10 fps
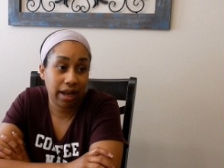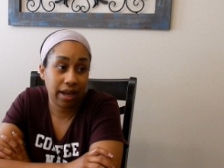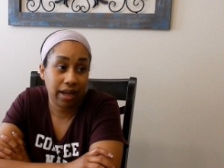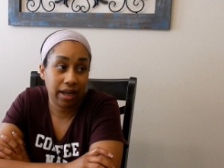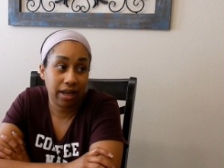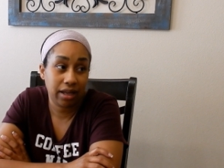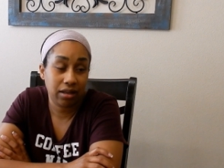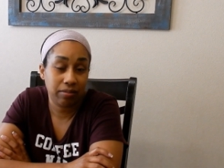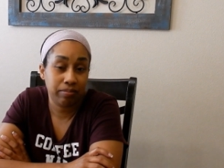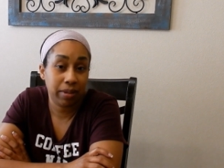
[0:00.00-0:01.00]

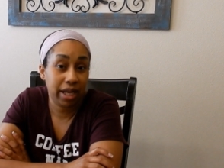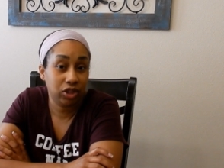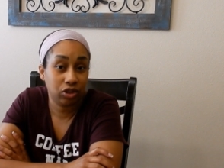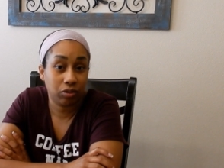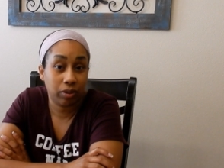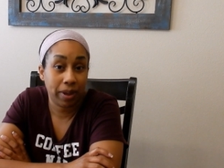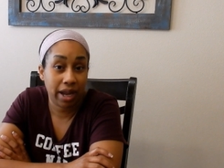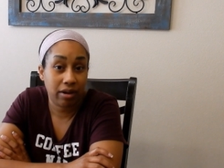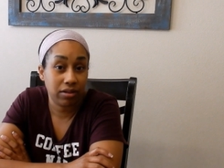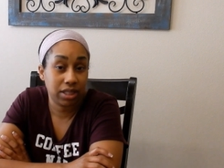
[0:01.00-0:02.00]
a major
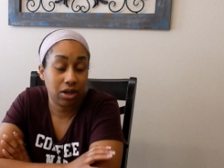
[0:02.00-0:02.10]
repair.